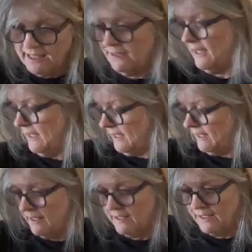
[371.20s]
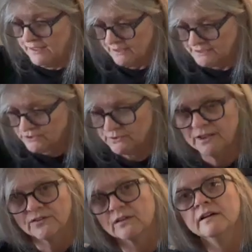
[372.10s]
And that leads to
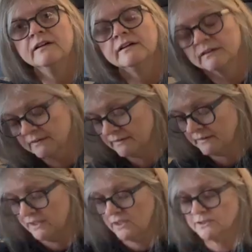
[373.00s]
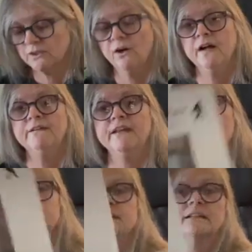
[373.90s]
another. So on
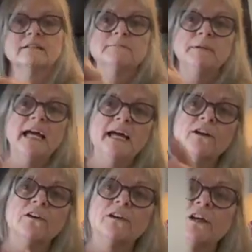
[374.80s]
this pattern,